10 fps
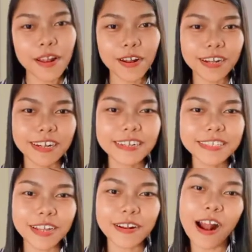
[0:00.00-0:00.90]
The
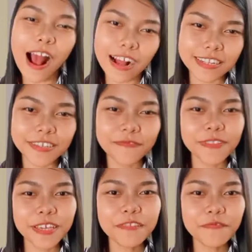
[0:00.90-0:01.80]
learners are
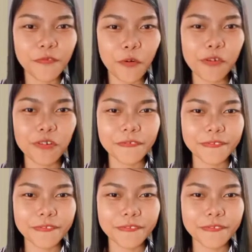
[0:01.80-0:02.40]
actively involved.